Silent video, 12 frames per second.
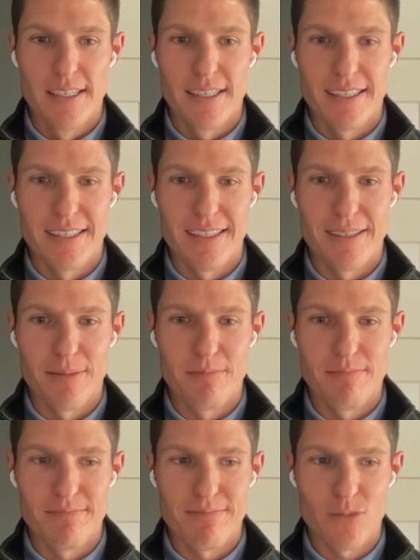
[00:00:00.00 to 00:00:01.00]

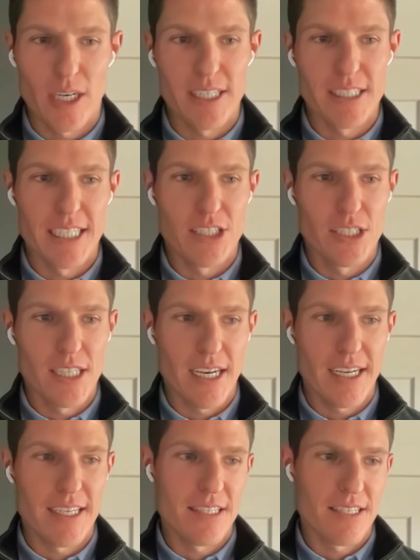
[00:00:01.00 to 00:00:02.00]
try to
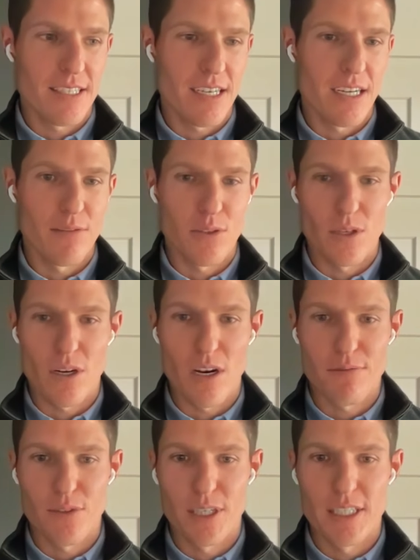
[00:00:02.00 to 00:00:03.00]
digitize kind of our
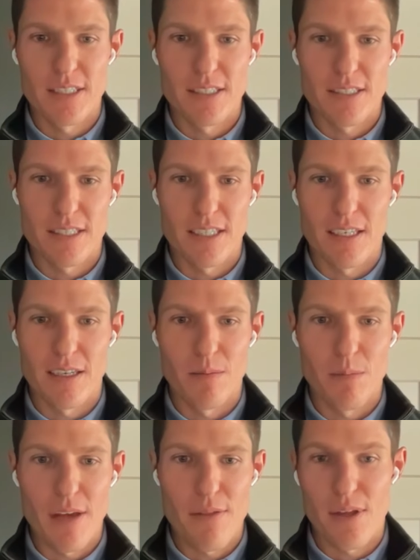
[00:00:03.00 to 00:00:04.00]
offerings,
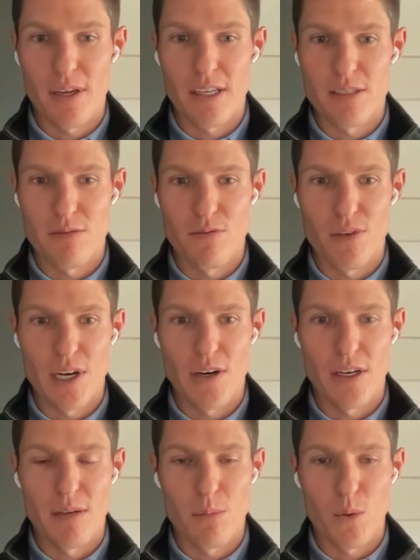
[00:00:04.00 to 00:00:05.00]
I think it's
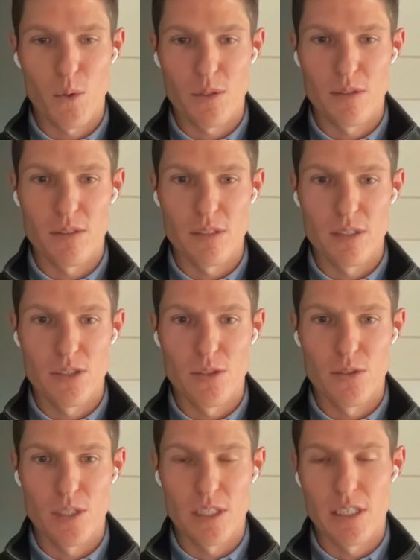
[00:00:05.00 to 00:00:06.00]
very important
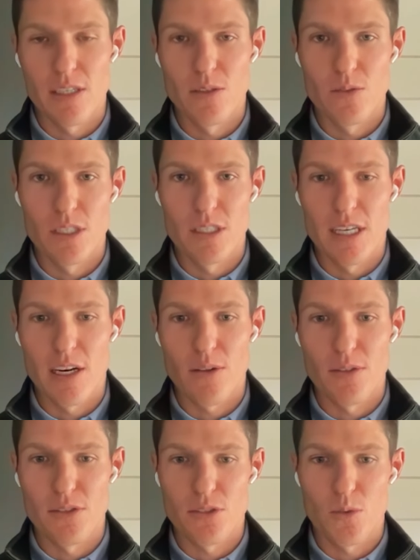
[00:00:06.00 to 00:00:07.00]
to continue to tell
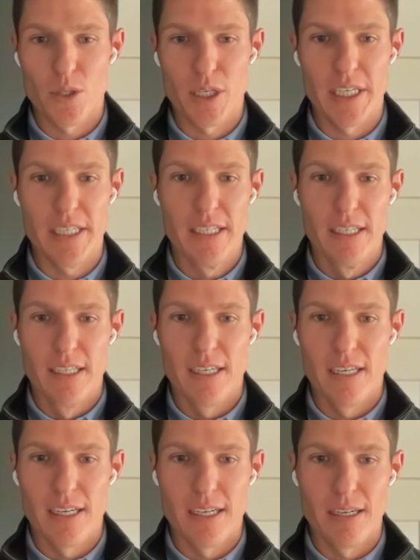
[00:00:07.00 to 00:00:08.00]
the story
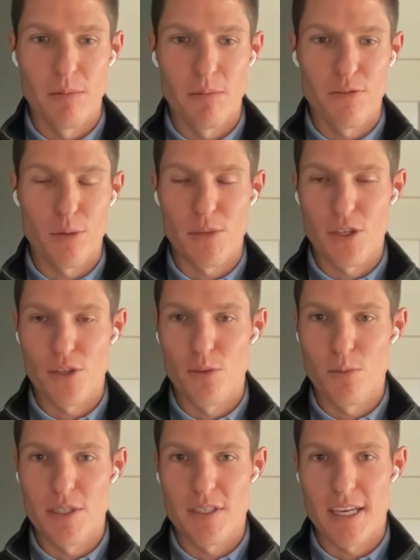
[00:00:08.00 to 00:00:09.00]
from the
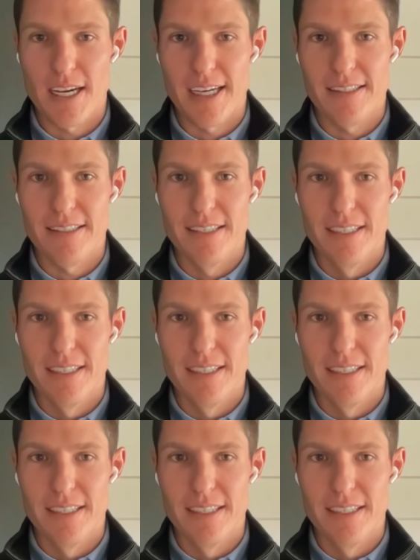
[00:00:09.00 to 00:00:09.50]
human side,